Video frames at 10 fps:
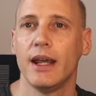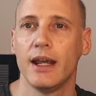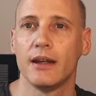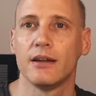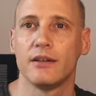
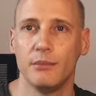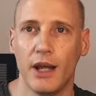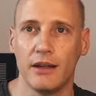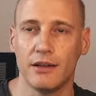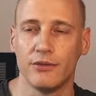it is
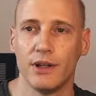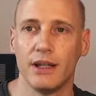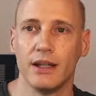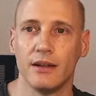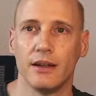
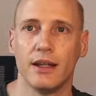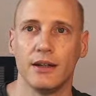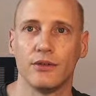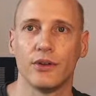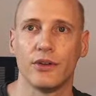massively in the
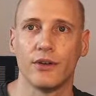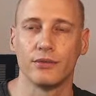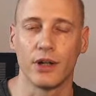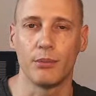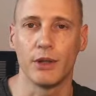interest
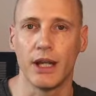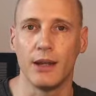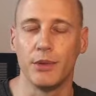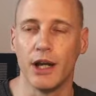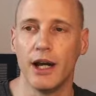of
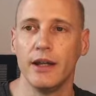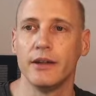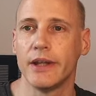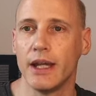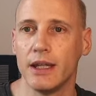
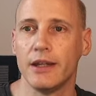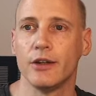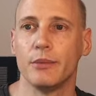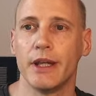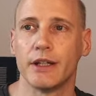RapidAPI. They need
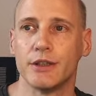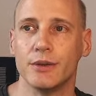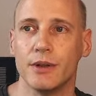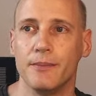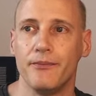to make
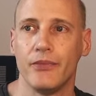sure.